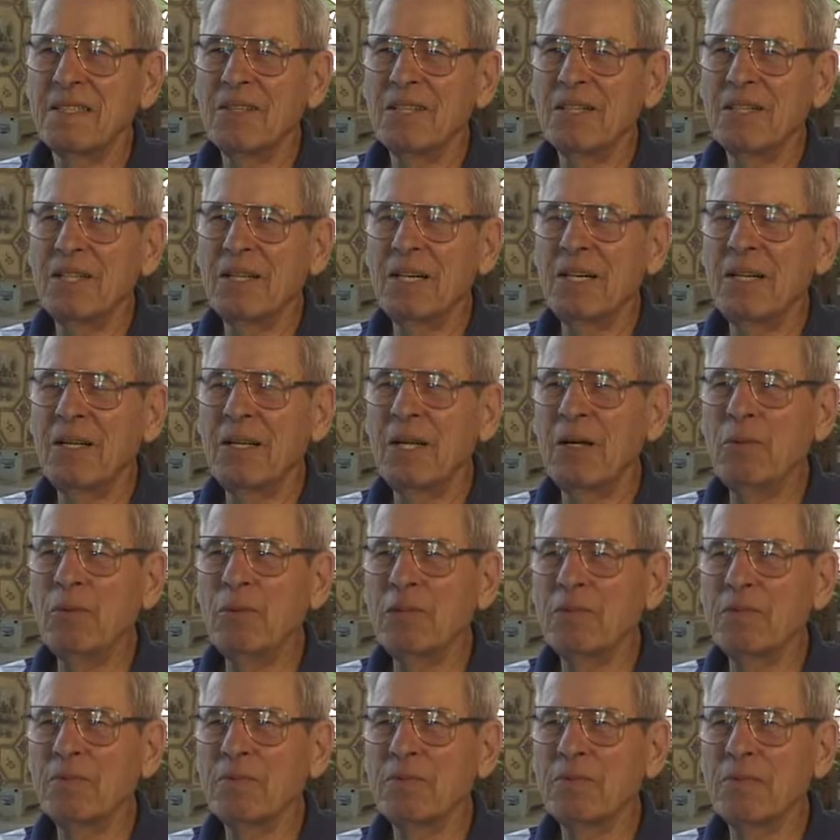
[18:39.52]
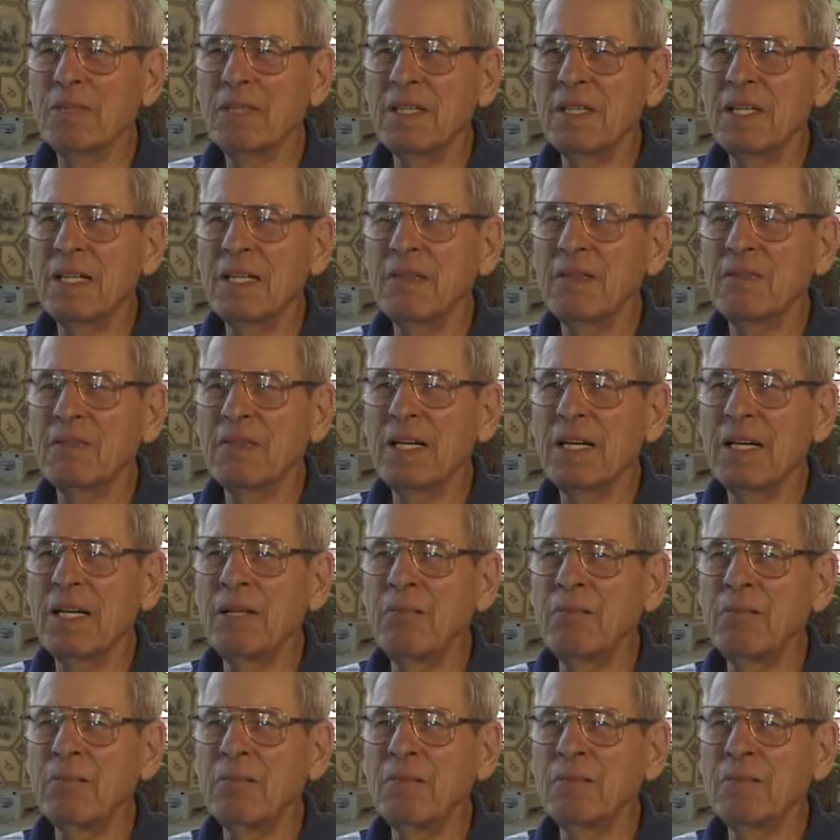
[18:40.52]
I would have.
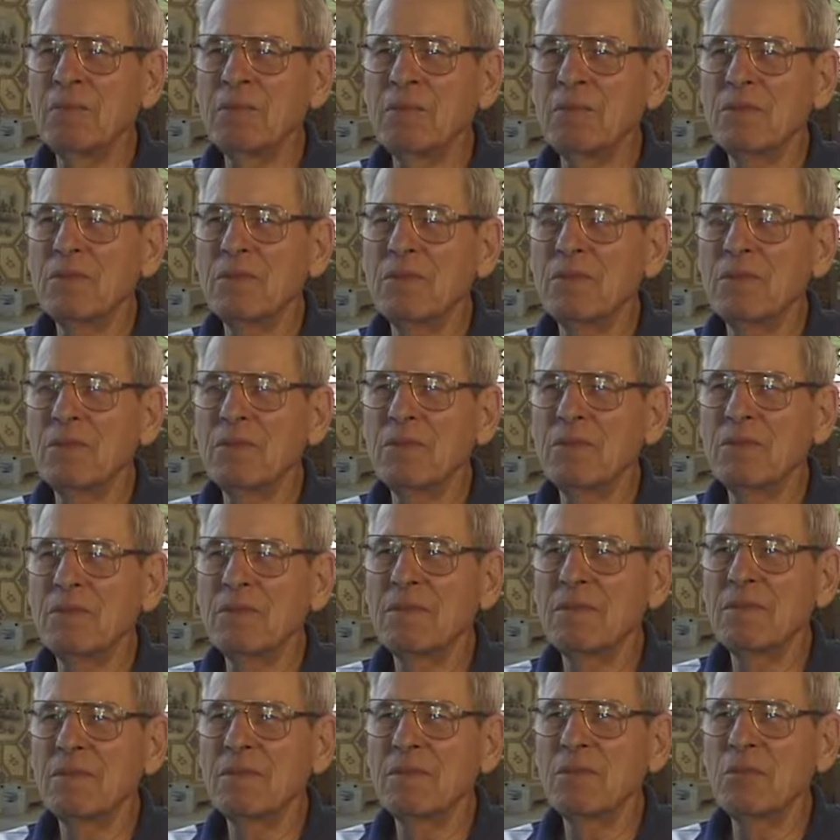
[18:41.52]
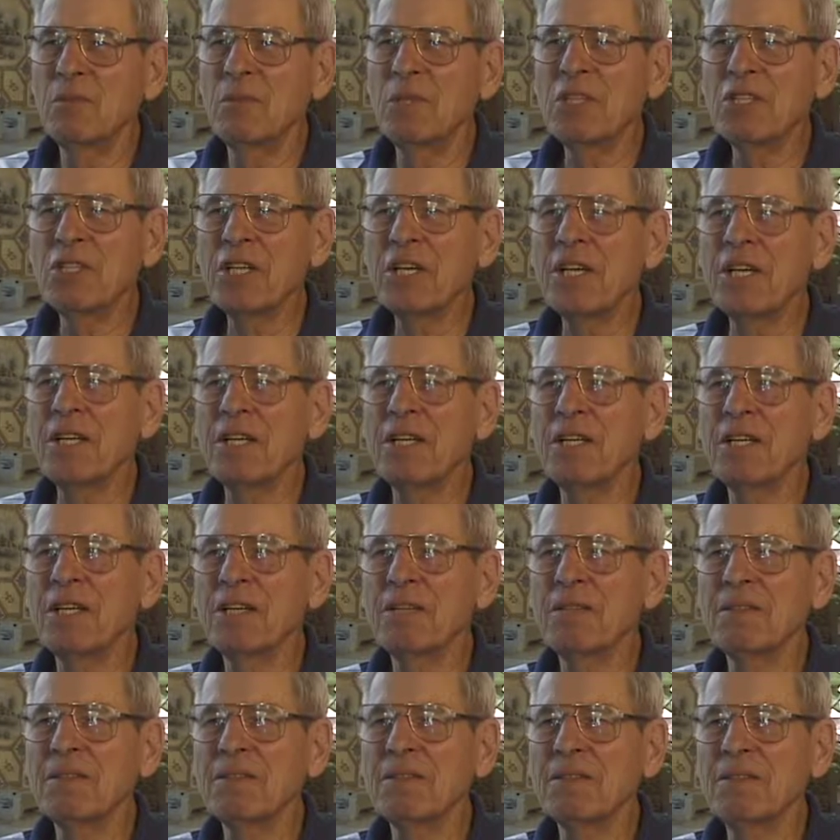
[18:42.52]
I resented,